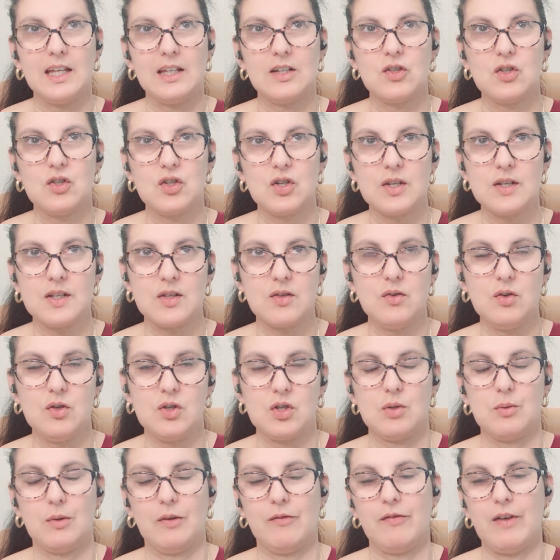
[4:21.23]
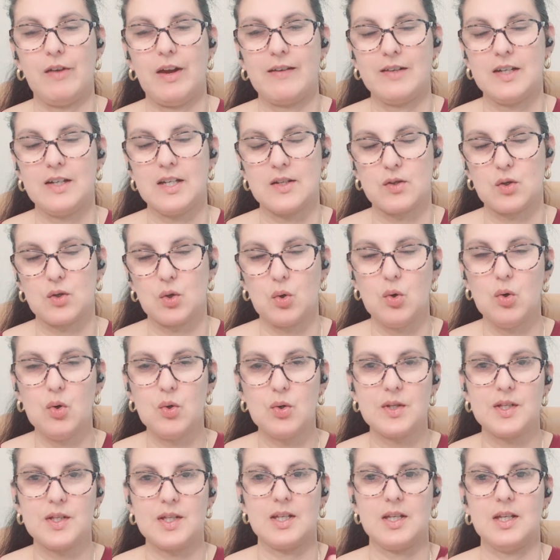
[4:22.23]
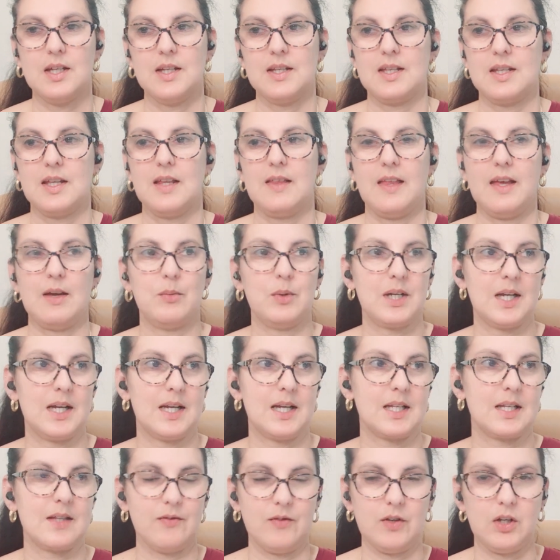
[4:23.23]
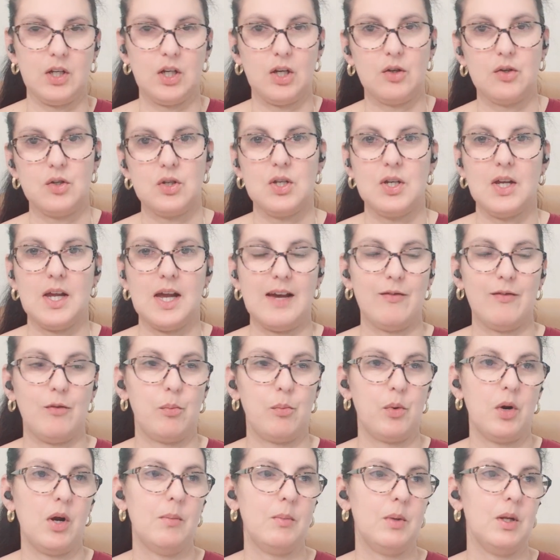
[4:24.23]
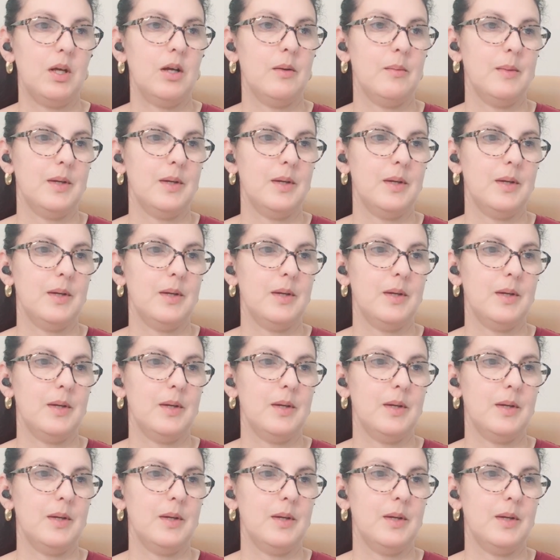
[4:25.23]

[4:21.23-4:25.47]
just through doing various courses, and they would ask, you know, do you have a problem?